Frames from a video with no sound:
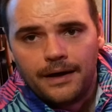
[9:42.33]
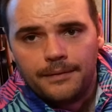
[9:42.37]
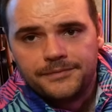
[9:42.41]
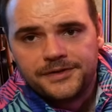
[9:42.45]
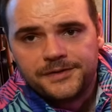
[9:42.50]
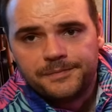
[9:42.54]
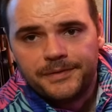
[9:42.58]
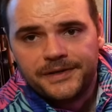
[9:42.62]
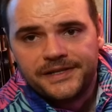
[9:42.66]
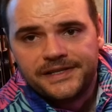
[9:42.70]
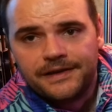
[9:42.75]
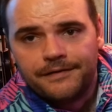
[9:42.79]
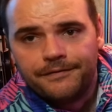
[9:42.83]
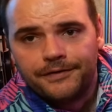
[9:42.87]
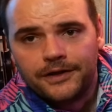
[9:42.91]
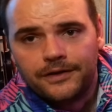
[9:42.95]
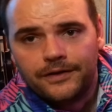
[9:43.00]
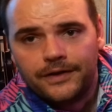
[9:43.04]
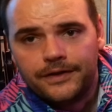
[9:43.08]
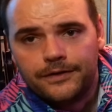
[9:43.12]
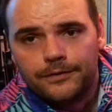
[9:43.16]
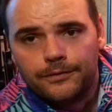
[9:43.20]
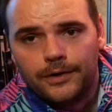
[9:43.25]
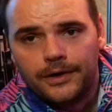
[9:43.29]

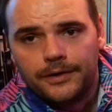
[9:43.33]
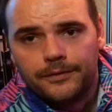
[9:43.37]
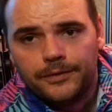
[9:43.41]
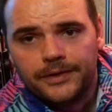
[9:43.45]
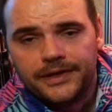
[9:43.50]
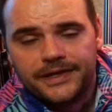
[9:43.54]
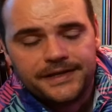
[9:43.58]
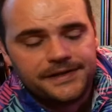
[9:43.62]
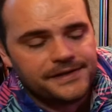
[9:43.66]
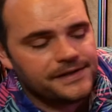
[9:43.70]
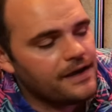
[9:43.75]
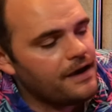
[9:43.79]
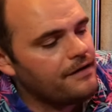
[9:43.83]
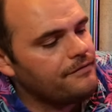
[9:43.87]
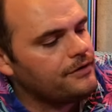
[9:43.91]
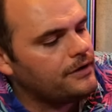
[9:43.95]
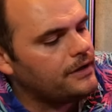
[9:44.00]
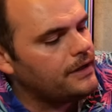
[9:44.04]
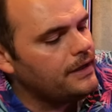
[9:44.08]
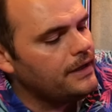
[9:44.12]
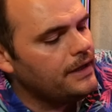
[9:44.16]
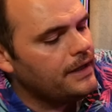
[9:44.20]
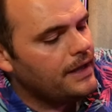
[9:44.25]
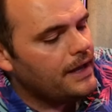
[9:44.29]
Specifically the one with this
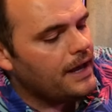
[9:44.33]
cover.